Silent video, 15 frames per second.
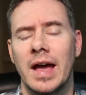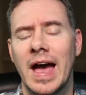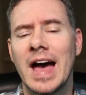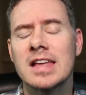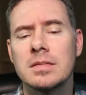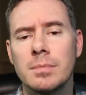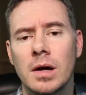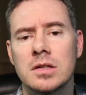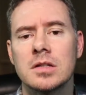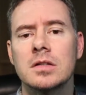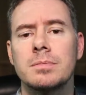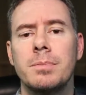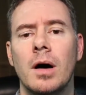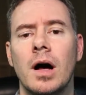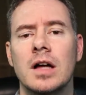as much
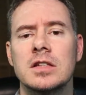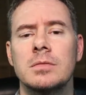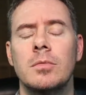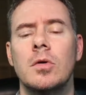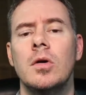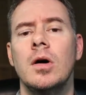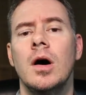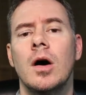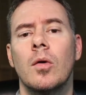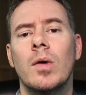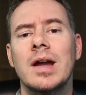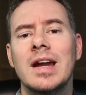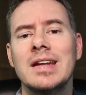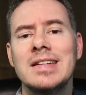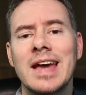as possible
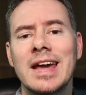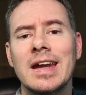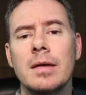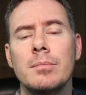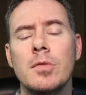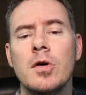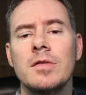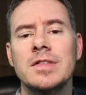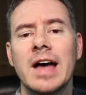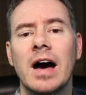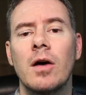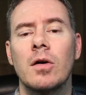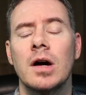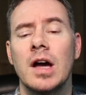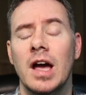when a tenant moves
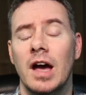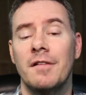out.